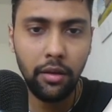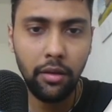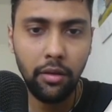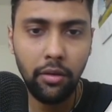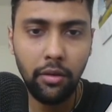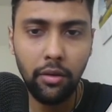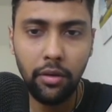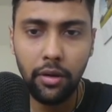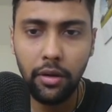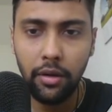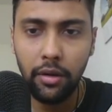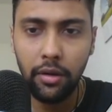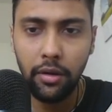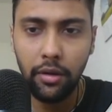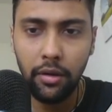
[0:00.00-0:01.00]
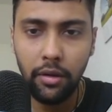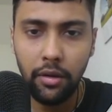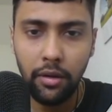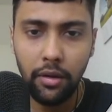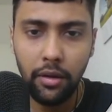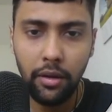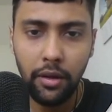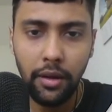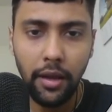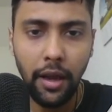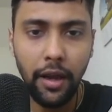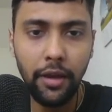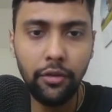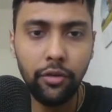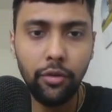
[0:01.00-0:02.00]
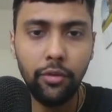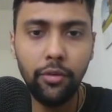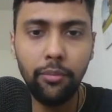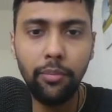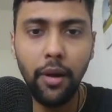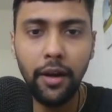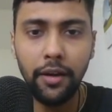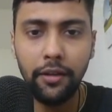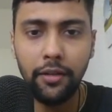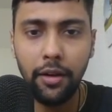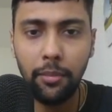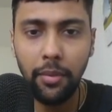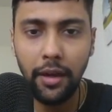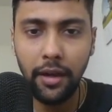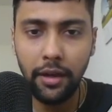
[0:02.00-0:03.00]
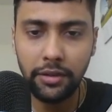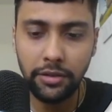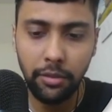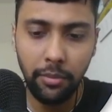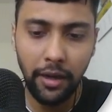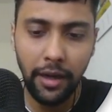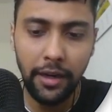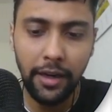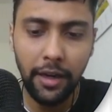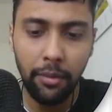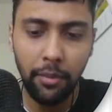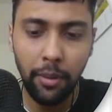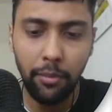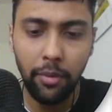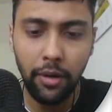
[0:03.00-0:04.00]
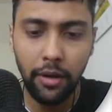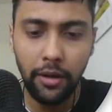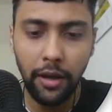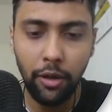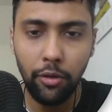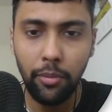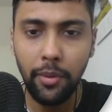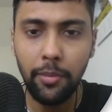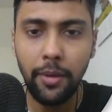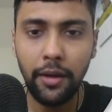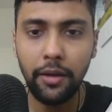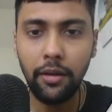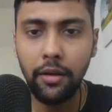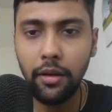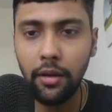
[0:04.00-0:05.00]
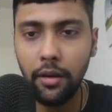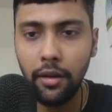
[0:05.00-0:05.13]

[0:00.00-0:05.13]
Or yeah, I should partition by customer ID and member. That will be better.